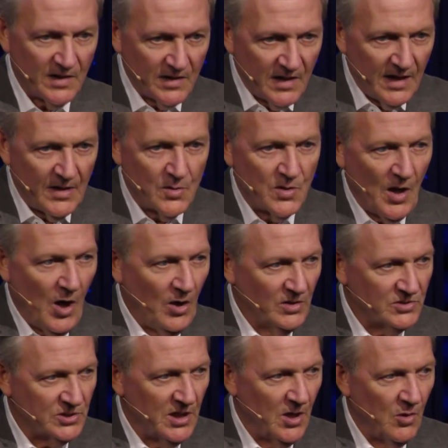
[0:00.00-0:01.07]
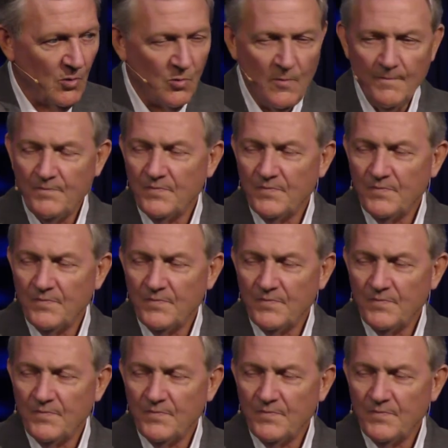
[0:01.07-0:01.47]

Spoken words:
is also